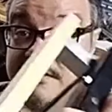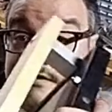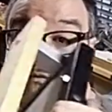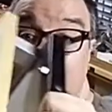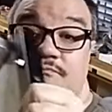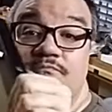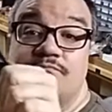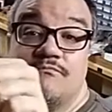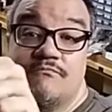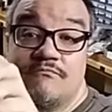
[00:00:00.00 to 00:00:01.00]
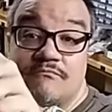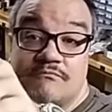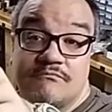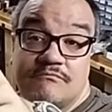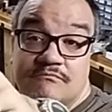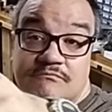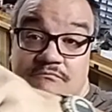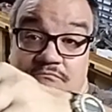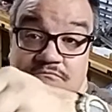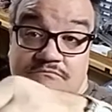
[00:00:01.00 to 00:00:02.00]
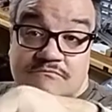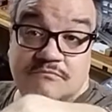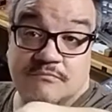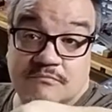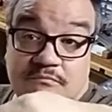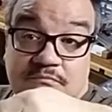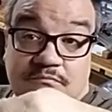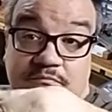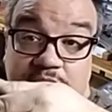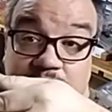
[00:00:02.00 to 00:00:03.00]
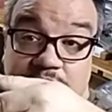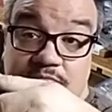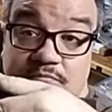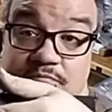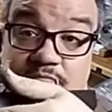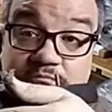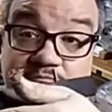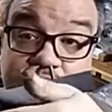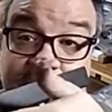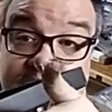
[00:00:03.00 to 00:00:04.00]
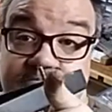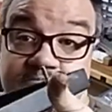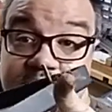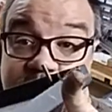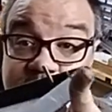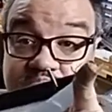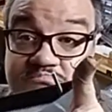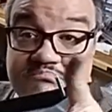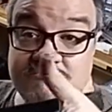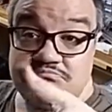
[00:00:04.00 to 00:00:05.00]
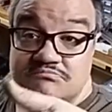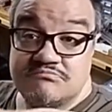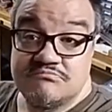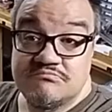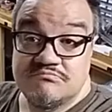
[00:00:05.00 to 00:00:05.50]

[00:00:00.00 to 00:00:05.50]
Nothing is said.